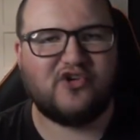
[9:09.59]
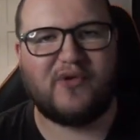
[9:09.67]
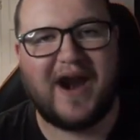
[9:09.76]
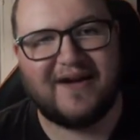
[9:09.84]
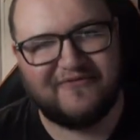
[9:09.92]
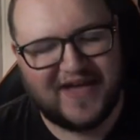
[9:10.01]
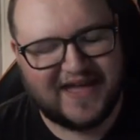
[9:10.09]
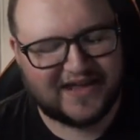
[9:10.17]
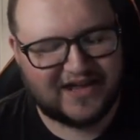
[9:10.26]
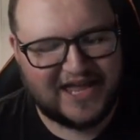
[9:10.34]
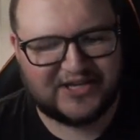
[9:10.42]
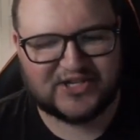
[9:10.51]

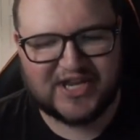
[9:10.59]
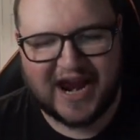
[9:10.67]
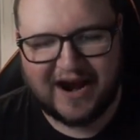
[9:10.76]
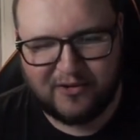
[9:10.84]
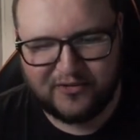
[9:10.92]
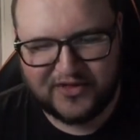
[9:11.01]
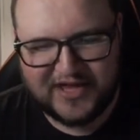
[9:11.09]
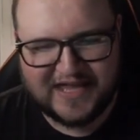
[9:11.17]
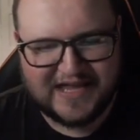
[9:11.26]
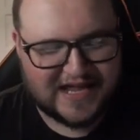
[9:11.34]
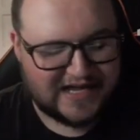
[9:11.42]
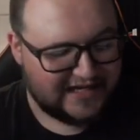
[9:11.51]
Gravik is now
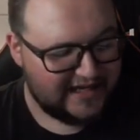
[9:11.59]
the